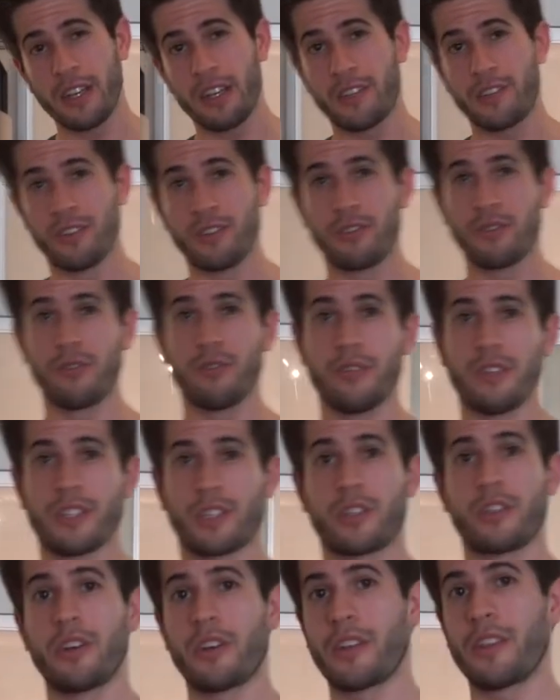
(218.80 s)
to need to do is
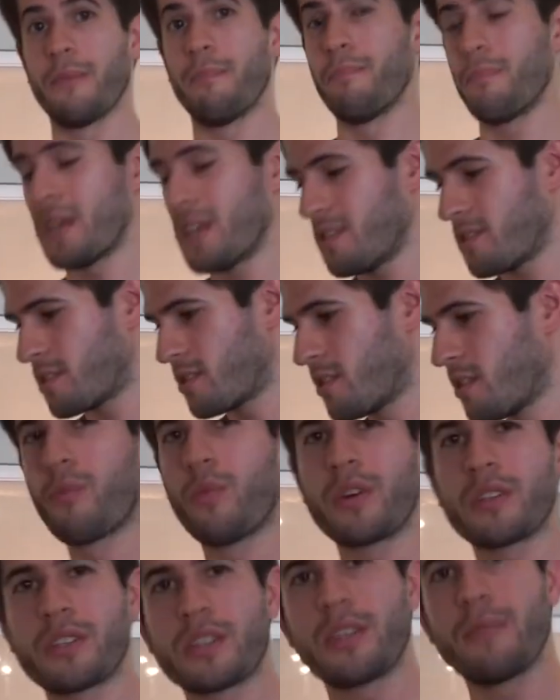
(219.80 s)
cook the meat.
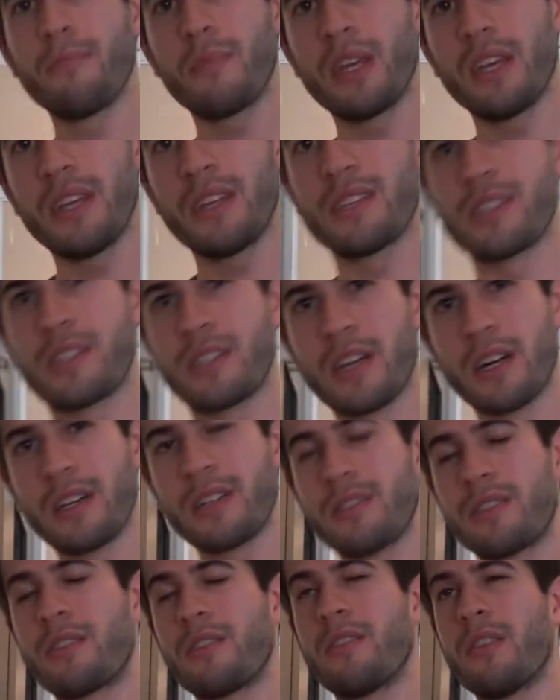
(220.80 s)
Once the meat is
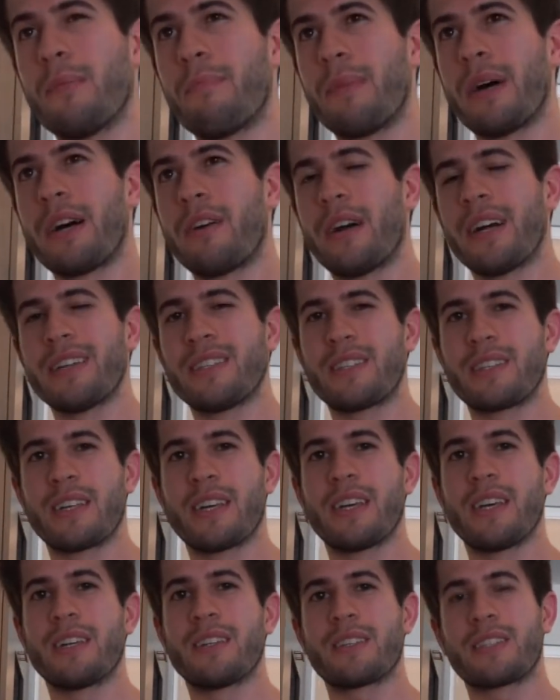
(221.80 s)
done till about, I'd
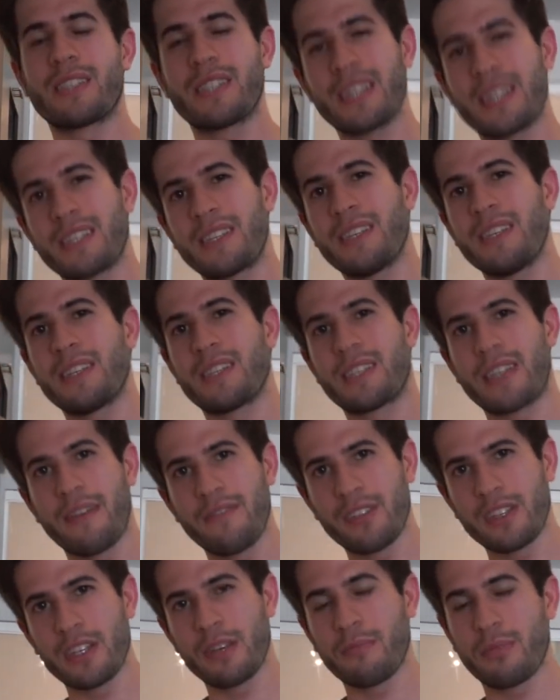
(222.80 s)
say
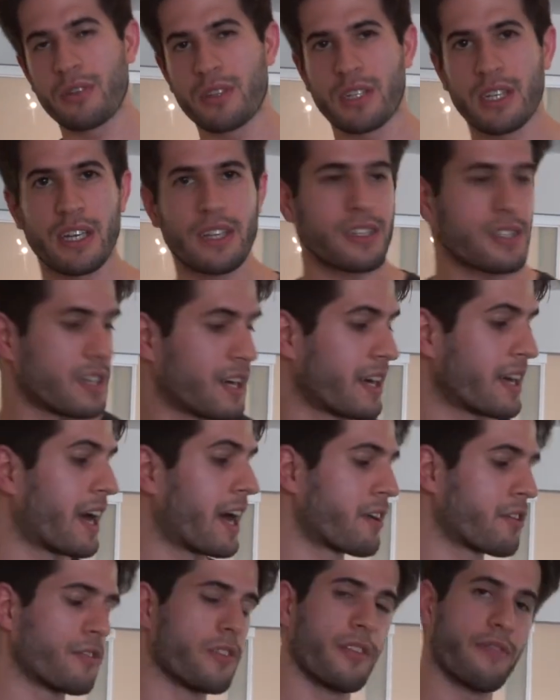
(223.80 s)
60-70%, I
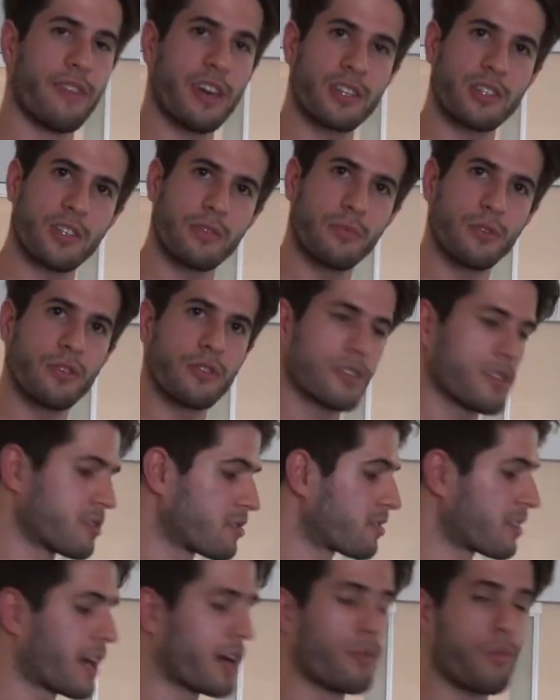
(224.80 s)
add on the vegetables
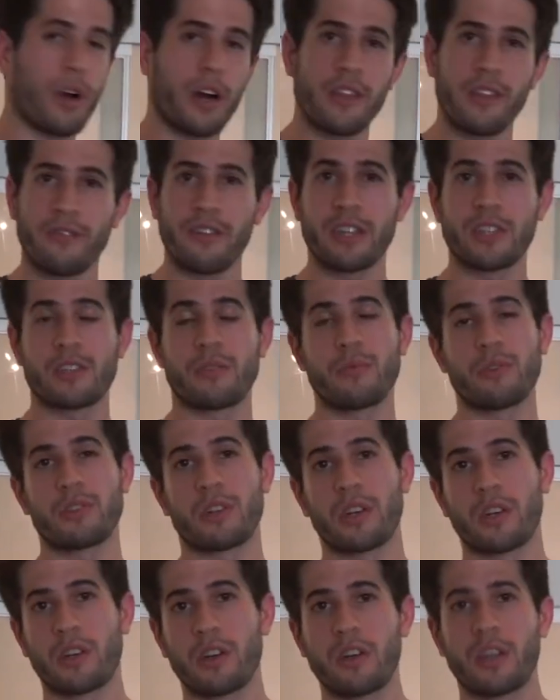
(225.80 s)
so that while the vegetables
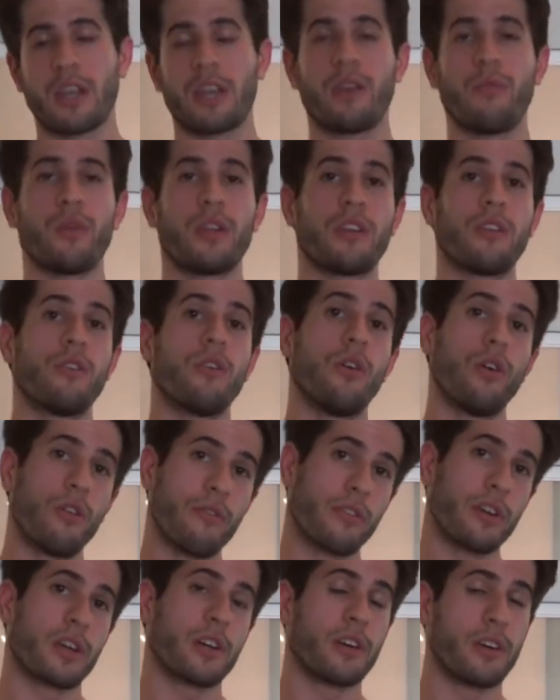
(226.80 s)
are cooking, we don't
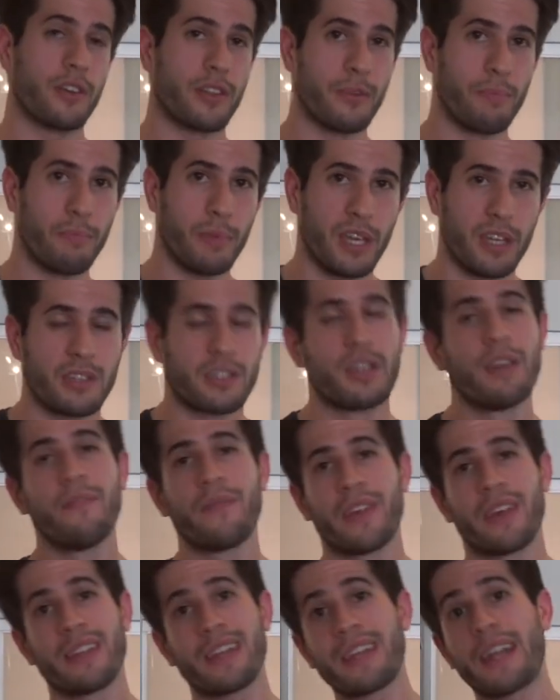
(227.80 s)
overcook the meat.
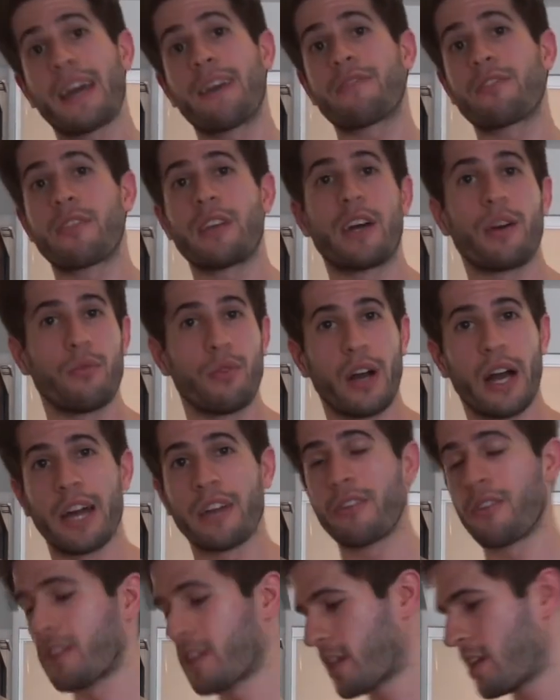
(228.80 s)
And then after that, we'll add
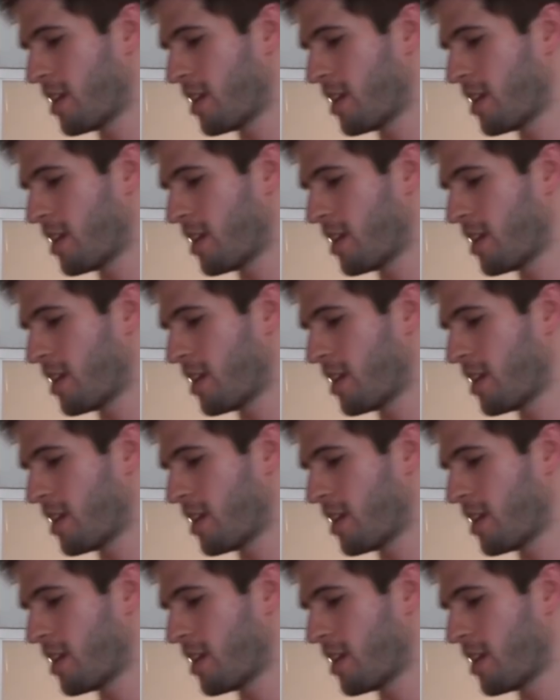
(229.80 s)
on the